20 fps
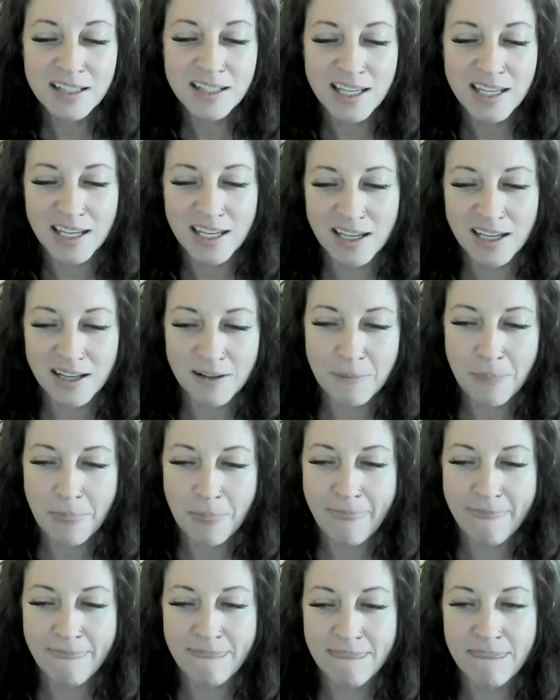Healing
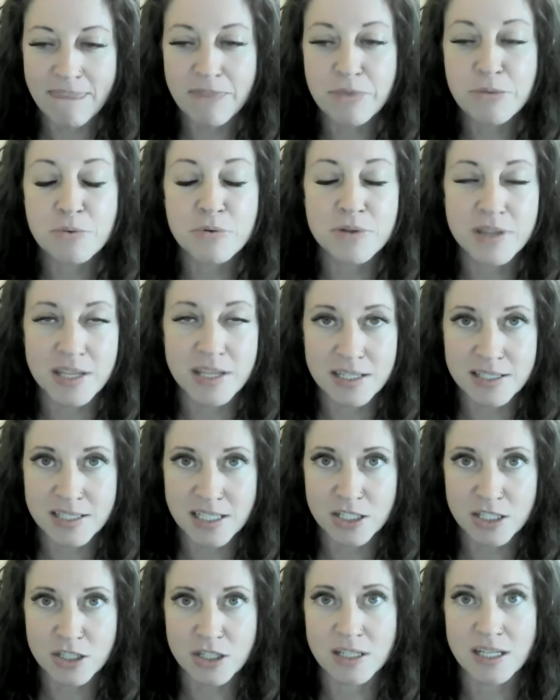through the
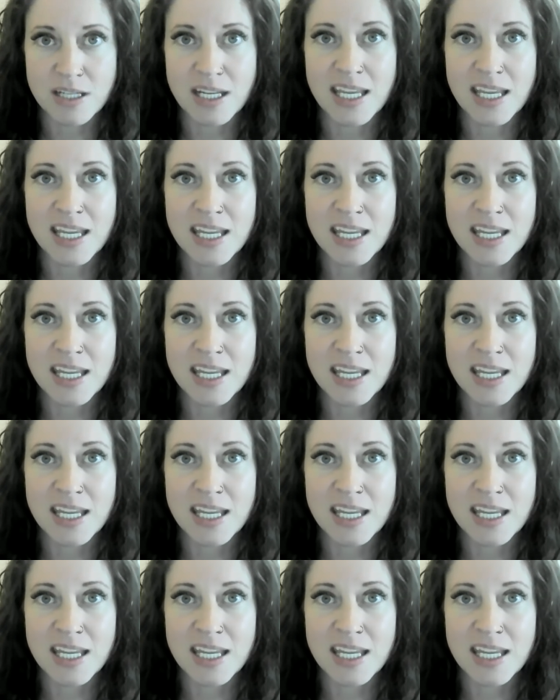addiction,